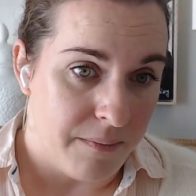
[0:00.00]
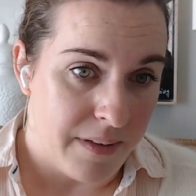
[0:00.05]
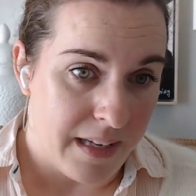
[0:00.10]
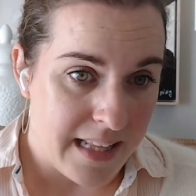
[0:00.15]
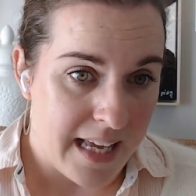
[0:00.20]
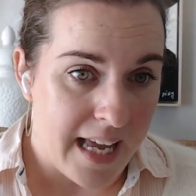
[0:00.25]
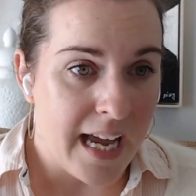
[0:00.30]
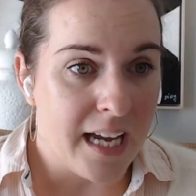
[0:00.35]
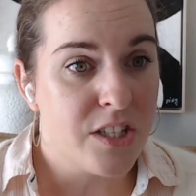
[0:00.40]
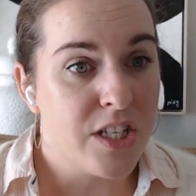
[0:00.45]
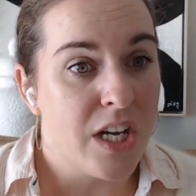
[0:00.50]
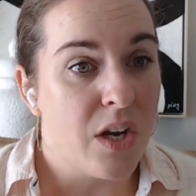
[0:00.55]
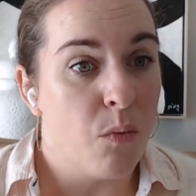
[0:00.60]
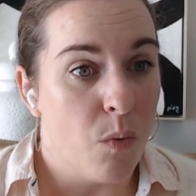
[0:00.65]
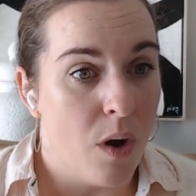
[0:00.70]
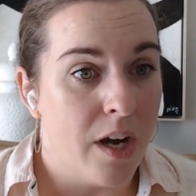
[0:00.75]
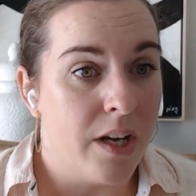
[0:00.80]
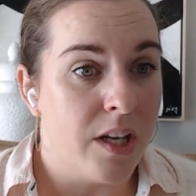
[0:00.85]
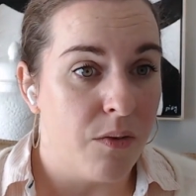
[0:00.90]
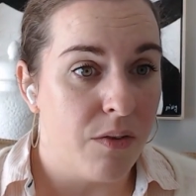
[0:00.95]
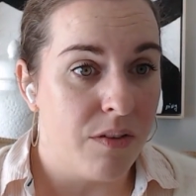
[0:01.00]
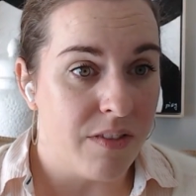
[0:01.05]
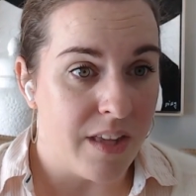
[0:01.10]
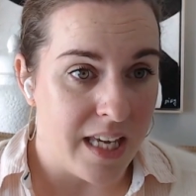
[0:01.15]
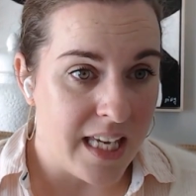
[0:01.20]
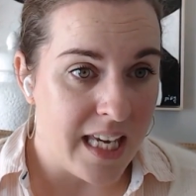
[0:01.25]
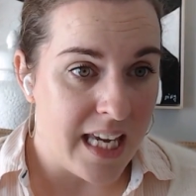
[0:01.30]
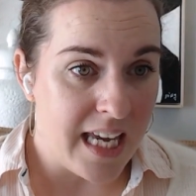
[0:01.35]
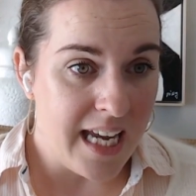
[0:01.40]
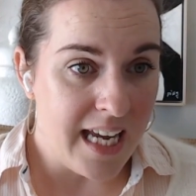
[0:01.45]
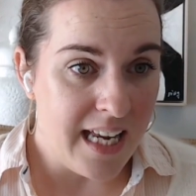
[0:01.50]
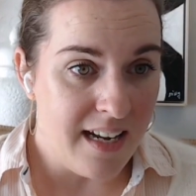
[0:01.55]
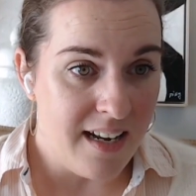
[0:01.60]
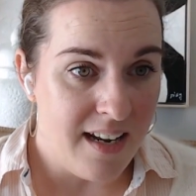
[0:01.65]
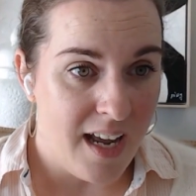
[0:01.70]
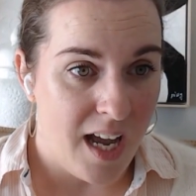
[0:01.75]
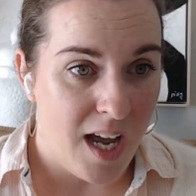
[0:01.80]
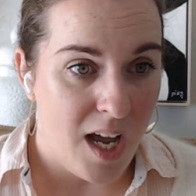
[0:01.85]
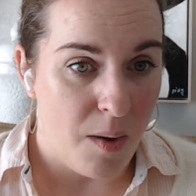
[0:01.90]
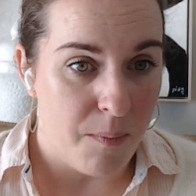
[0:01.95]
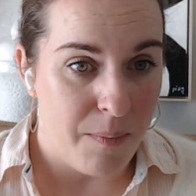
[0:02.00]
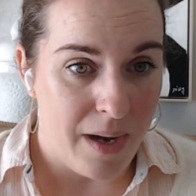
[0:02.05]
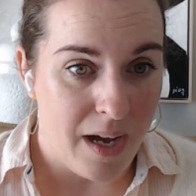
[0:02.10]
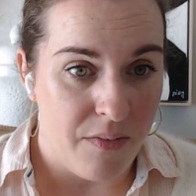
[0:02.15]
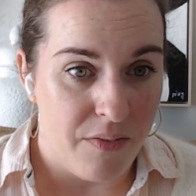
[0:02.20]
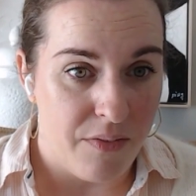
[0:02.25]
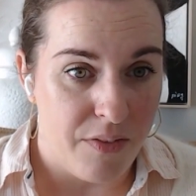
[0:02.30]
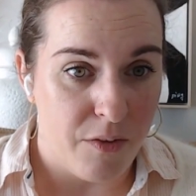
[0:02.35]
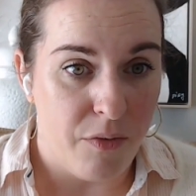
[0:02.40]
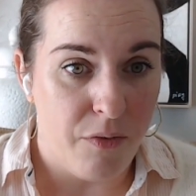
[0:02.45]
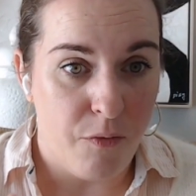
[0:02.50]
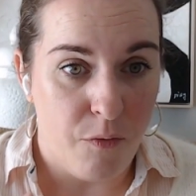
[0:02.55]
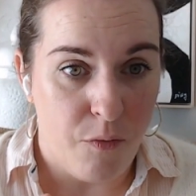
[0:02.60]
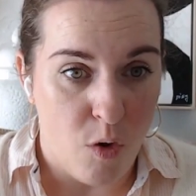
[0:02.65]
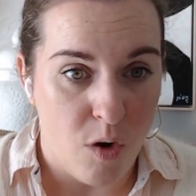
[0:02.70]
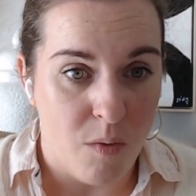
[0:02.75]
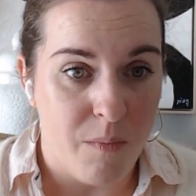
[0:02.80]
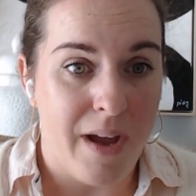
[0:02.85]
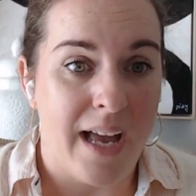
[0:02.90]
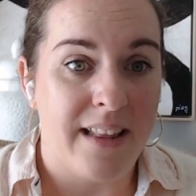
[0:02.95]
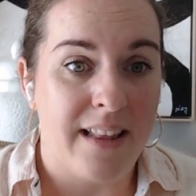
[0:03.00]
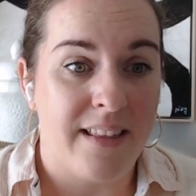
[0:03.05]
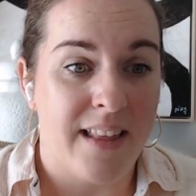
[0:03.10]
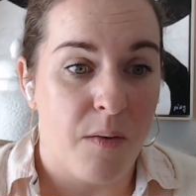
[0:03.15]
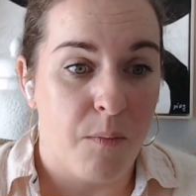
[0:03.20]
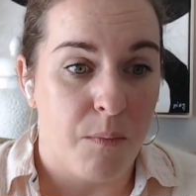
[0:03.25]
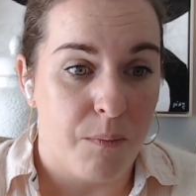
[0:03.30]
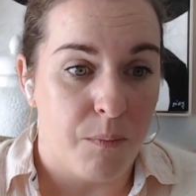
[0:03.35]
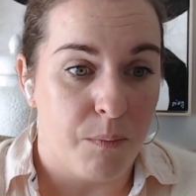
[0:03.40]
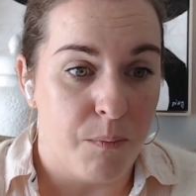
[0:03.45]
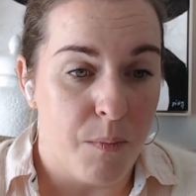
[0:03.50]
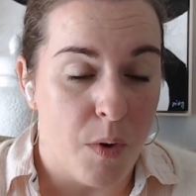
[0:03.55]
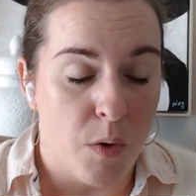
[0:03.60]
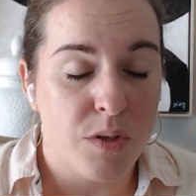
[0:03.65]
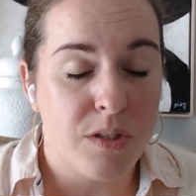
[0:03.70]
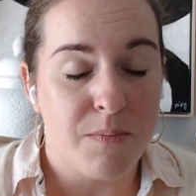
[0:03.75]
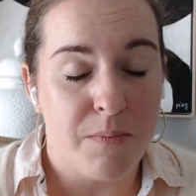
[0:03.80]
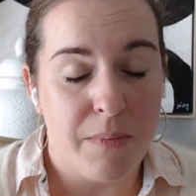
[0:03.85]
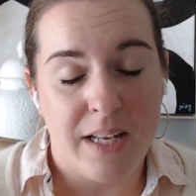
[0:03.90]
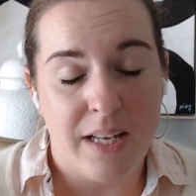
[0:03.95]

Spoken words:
Like, they actually want you thinking about the format that best